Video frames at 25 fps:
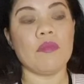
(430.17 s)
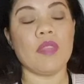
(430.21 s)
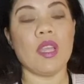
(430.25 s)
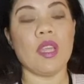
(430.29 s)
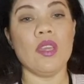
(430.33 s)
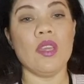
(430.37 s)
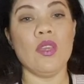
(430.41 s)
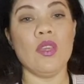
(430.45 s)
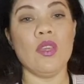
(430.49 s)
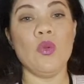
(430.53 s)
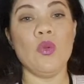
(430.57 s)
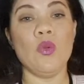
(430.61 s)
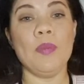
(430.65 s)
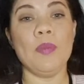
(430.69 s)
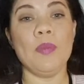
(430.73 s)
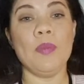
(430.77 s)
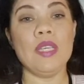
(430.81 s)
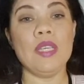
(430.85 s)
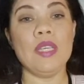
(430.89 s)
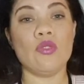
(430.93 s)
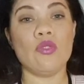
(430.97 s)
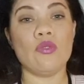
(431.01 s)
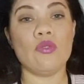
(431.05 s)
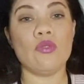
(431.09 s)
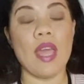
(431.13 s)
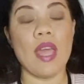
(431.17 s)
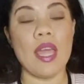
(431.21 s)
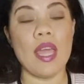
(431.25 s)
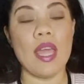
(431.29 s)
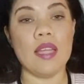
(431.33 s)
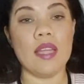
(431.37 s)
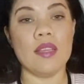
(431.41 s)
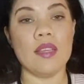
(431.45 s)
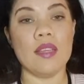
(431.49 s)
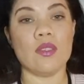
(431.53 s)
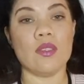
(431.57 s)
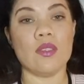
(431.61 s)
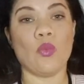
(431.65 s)
you be
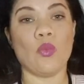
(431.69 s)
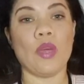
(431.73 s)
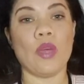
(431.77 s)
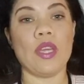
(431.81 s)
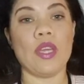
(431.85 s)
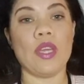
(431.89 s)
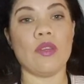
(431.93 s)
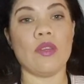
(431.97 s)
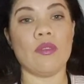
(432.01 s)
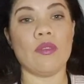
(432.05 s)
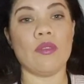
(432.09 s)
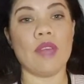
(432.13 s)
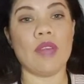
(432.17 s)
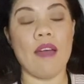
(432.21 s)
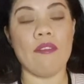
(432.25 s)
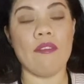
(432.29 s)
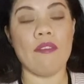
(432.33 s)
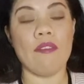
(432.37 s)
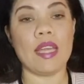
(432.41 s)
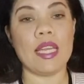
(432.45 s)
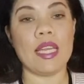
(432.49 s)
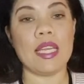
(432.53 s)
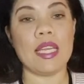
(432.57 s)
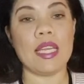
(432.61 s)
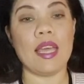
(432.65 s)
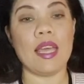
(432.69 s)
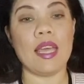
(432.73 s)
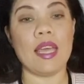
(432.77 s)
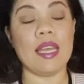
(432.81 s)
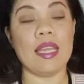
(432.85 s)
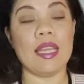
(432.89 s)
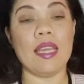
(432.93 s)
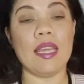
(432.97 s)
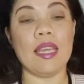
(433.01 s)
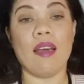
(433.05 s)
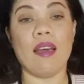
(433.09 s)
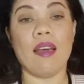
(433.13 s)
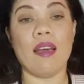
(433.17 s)
drained where you don't have
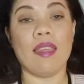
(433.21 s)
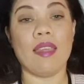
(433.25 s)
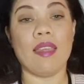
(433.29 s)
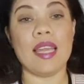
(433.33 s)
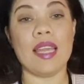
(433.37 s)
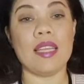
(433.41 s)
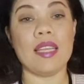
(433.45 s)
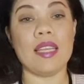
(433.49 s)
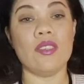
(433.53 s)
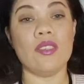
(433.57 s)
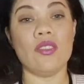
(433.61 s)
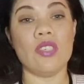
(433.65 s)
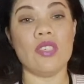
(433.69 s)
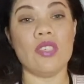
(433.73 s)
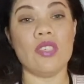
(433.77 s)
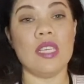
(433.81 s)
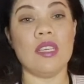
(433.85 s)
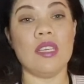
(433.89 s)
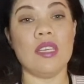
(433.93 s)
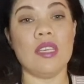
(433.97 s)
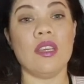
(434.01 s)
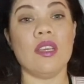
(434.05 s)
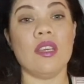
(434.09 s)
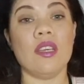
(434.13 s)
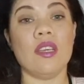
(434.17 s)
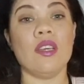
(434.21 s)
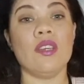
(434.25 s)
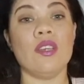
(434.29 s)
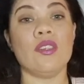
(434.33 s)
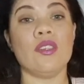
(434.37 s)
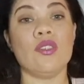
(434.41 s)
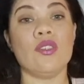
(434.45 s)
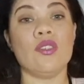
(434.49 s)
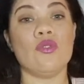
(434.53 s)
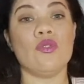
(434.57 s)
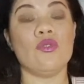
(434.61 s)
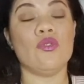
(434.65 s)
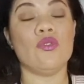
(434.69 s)
any other energy
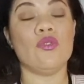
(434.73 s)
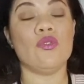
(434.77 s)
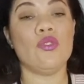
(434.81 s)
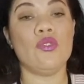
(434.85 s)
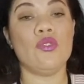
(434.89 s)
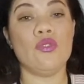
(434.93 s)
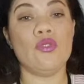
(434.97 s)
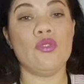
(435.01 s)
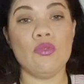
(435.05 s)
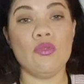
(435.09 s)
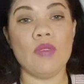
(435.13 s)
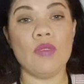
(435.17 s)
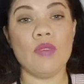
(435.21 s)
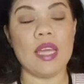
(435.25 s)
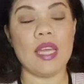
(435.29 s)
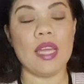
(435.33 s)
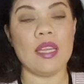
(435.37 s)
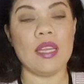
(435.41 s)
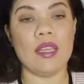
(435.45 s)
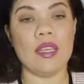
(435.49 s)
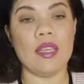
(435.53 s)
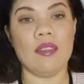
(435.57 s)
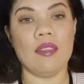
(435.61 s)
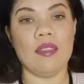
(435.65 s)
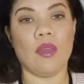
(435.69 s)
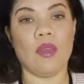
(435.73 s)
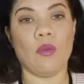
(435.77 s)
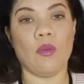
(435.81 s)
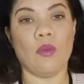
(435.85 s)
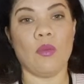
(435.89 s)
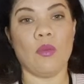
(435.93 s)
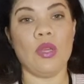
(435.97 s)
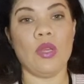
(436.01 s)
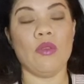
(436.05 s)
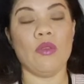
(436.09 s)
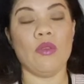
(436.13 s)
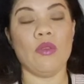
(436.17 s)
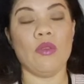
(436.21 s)
to do anything
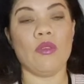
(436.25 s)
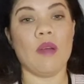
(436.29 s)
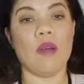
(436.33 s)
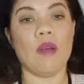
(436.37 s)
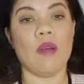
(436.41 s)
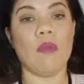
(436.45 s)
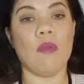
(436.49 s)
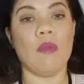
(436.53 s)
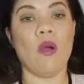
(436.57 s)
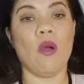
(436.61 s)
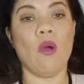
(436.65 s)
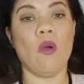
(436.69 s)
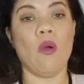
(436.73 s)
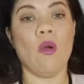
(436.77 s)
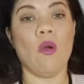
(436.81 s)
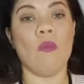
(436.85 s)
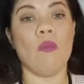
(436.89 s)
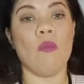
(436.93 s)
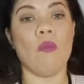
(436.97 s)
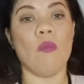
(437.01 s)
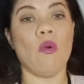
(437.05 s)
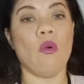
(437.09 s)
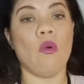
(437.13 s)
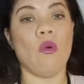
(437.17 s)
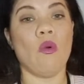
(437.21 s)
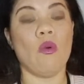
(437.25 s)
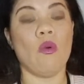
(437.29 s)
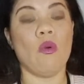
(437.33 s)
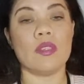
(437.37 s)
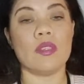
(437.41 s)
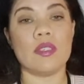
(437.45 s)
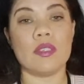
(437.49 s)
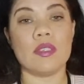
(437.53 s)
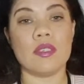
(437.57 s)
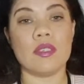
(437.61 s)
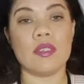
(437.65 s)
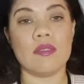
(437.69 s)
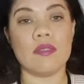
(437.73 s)
when you come home, or
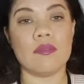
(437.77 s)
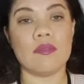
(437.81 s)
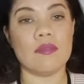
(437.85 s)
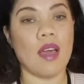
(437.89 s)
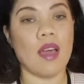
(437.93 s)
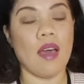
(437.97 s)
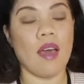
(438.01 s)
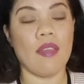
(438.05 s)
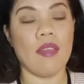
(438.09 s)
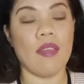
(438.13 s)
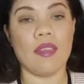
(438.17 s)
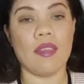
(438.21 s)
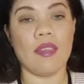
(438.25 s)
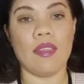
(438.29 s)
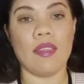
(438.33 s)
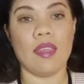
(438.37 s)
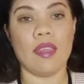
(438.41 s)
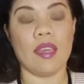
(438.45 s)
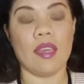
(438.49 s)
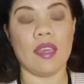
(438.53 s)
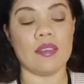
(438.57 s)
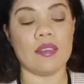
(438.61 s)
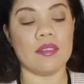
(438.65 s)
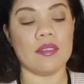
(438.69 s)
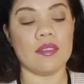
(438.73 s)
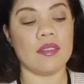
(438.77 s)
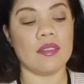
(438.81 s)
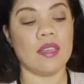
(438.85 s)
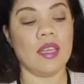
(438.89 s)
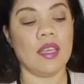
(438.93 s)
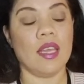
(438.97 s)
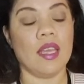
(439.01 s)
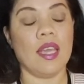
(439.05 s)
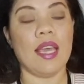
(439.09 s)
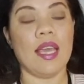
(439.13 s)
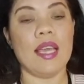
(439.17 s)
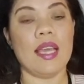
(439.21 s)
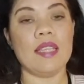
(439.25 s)
other things?
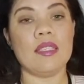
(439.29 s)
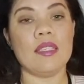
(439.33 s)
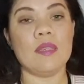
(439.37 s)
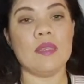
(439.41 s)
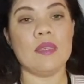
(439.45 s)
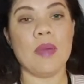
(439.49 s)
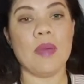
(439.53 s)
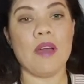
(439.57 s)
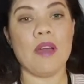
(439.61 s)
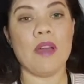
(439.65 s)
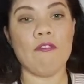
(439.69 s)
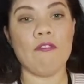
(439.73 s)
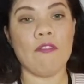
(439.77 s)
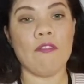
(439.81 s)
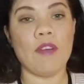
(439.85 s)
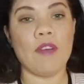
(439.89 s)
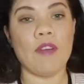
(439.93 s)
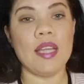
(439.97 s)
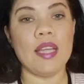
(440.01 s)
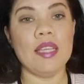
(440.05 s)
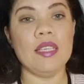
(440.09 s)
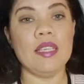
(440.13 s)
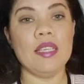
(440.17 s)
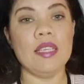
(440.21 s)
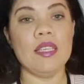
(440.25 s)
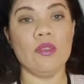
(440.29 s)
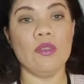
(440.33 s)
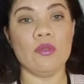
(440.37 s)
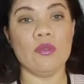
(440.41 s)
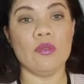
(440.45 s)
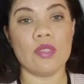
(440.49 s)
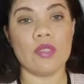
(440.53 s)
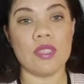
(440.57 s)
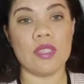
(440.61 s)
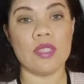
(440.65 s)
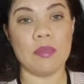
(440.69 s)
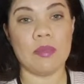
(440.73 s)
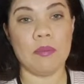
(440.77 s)
It's about finding your
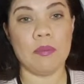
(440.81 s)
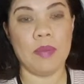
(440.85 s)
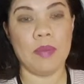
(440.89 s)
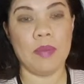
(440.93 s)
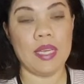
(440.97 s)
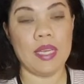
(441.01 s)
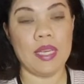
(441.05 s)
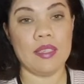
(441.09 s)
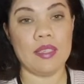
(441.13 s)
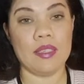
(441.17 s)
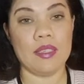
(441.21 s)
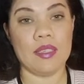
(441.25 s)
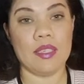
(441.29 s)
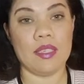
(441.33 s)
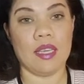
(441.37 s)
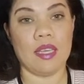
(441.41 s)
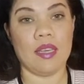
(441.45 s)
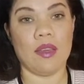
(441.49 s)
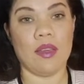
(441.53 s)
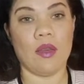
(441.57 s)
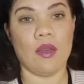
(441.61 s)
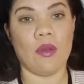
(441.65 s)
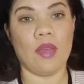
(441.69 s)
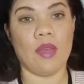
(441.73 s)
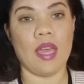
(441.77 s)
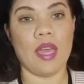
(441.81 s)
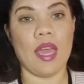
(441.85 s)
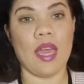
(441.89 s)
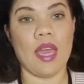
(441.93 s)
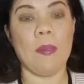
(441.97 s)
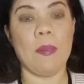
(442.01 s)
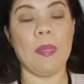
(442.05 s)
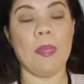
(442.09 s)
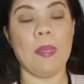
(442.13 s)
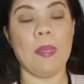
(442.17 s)
stability. Okay,